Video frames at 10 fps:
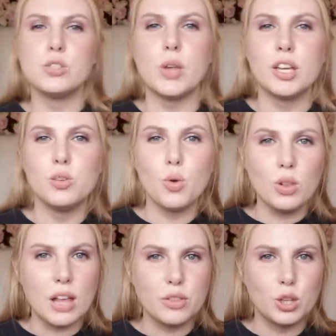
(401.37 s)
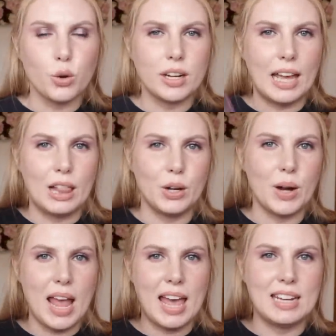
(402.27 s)
So I can roll out the Laura
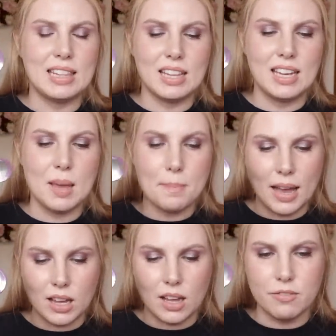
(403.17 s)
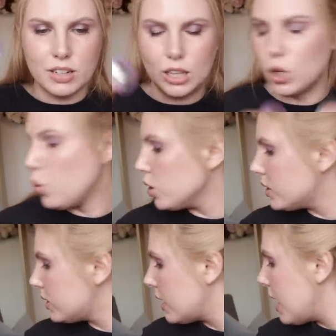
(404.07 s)
Geller and the Becca Vanilla
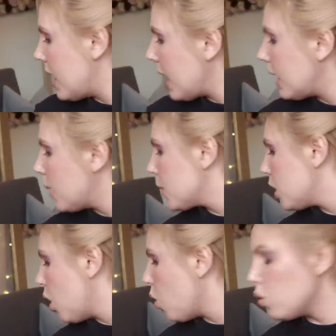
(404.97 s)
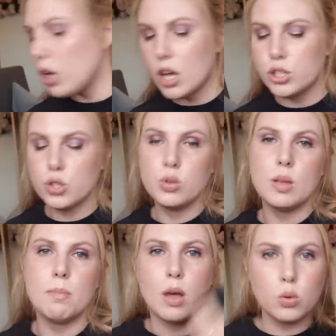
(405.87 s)
Quartz, and I'm gonna hold on to
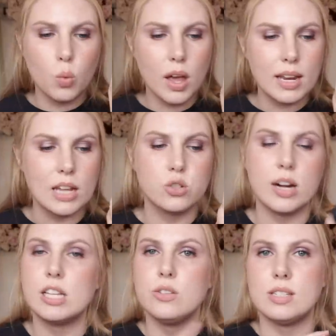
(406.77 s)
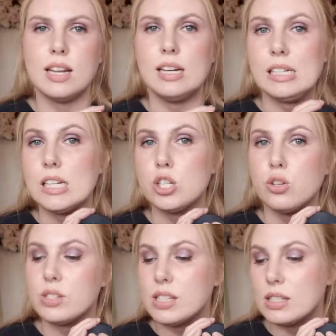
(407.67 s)
the Melt one and try to use it an
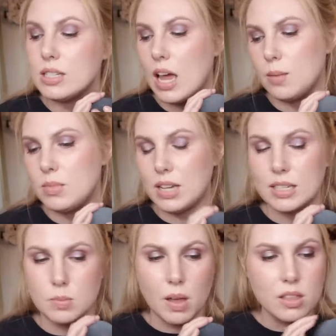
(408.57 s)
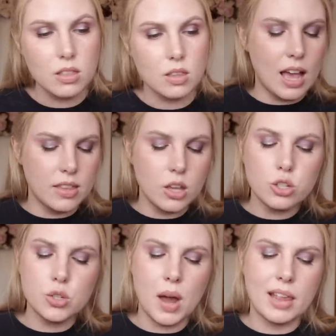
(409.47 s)
additional 6 times next month. And the other
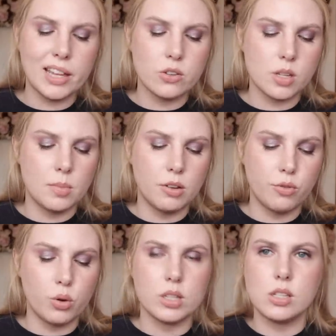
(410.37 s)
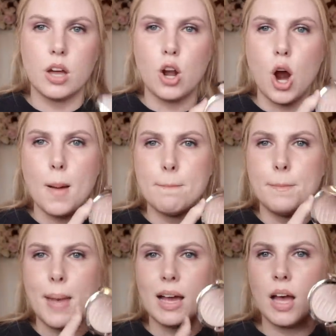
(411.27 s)
two highlighters I'm gonna focus on are
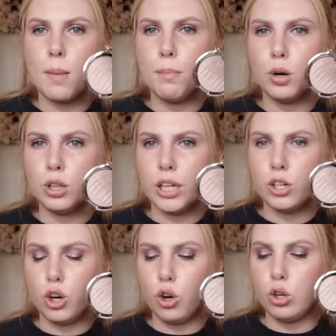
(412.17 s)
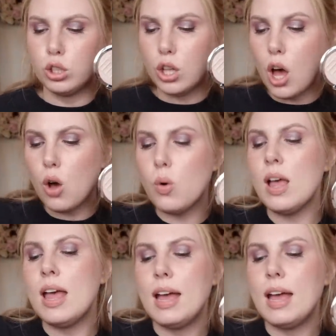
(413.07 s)
Becca Berlin Girl Glow